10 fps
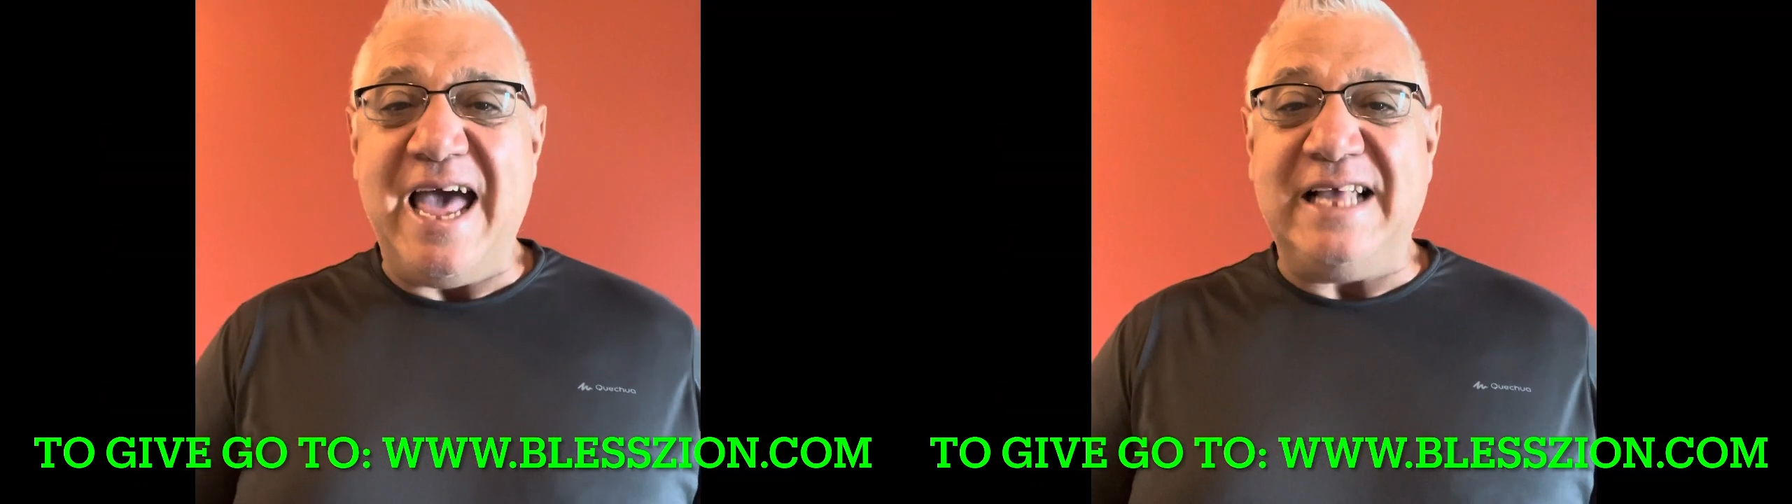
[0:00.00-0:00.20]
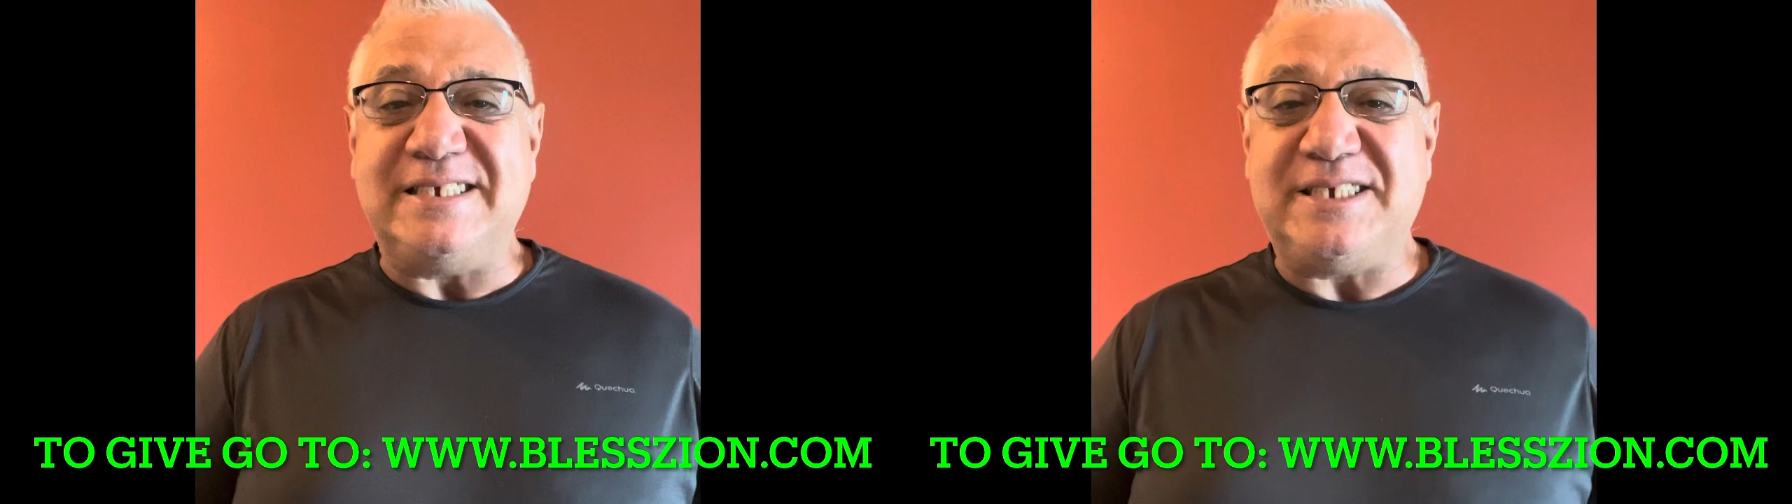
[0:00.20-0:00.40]

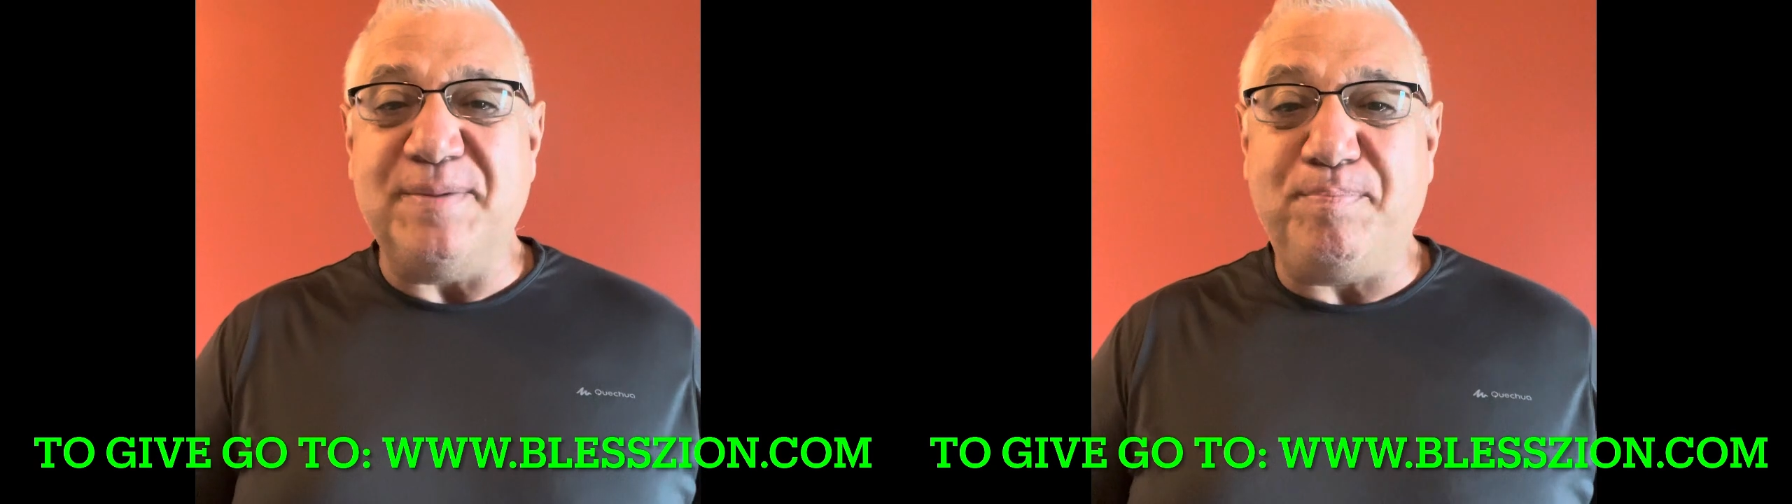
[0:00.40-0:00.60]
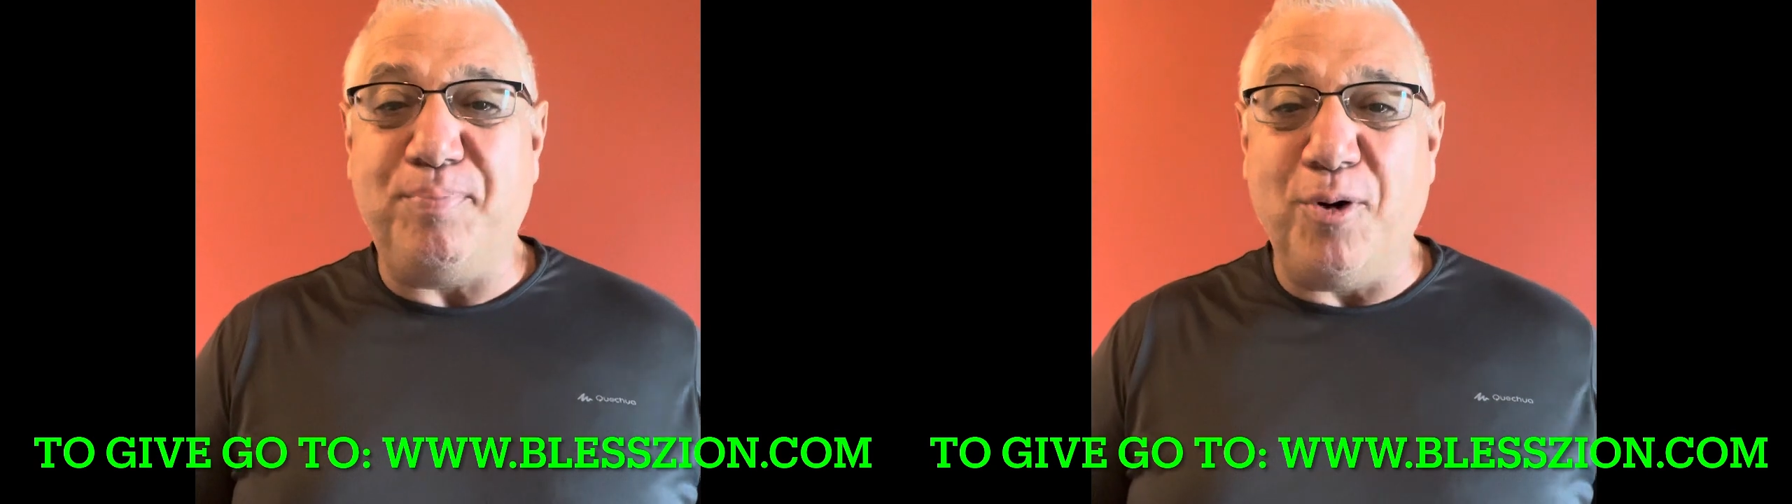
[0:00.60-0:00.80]
and
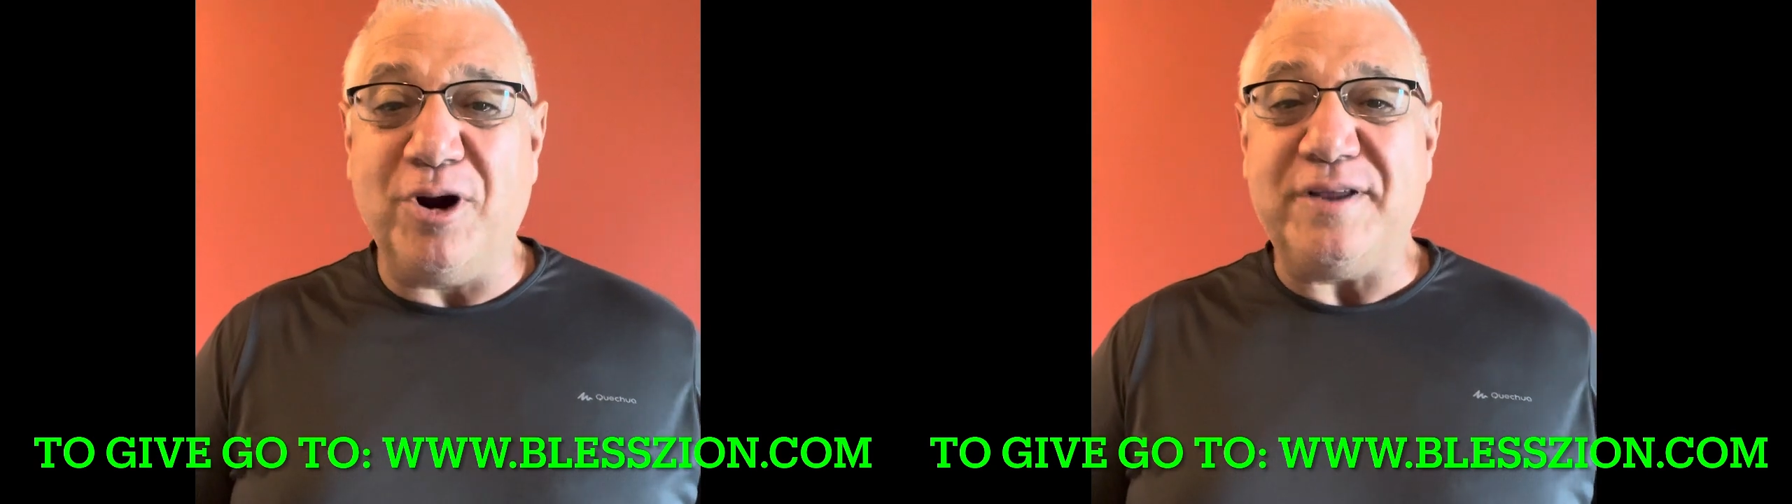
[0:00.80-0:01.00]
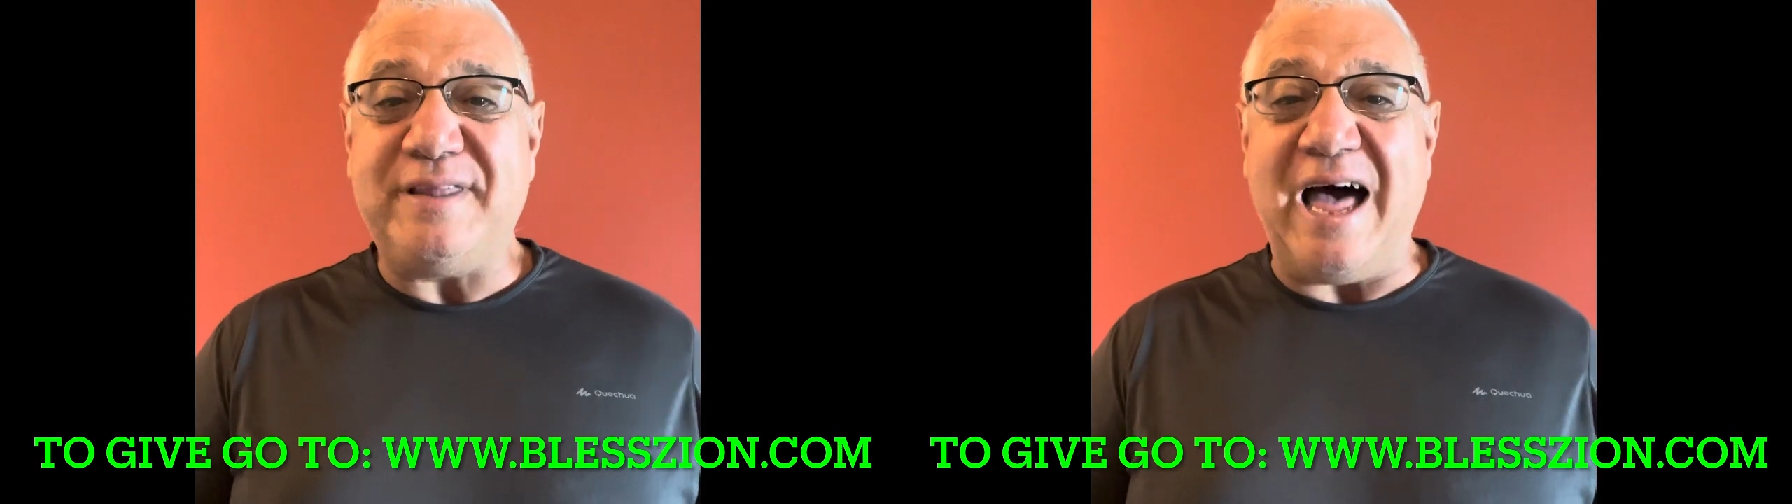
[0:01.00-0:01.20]

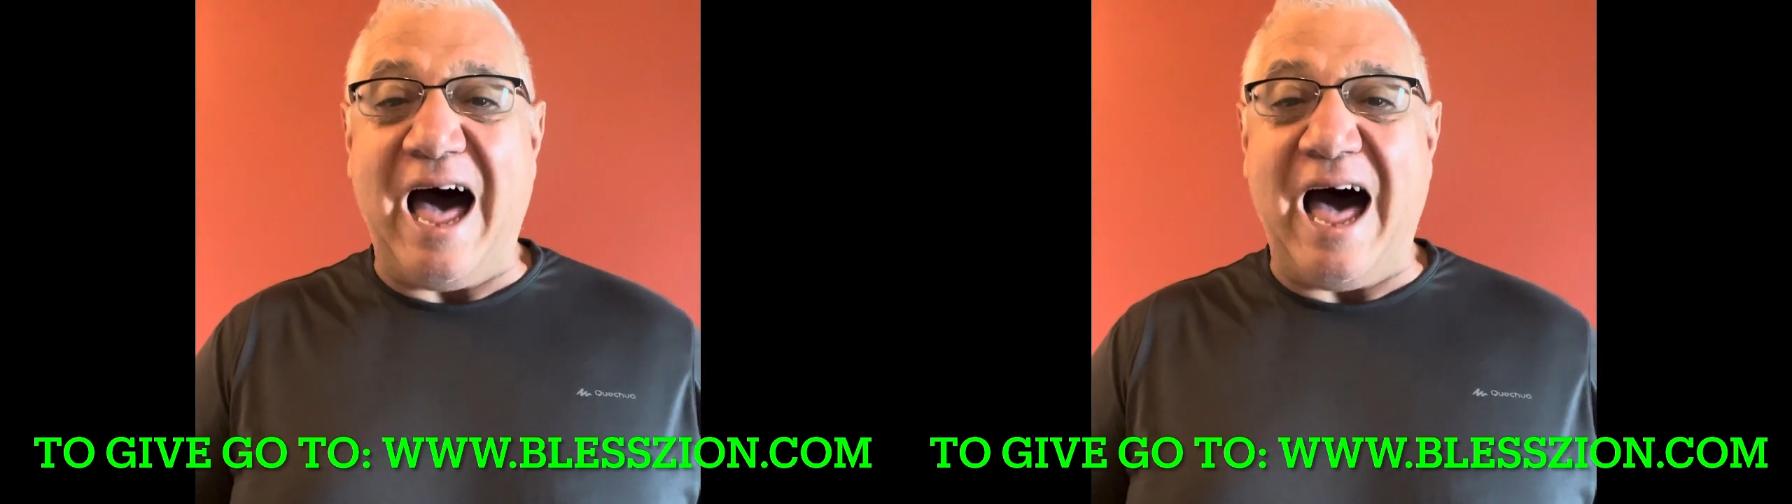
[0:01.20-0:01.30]
support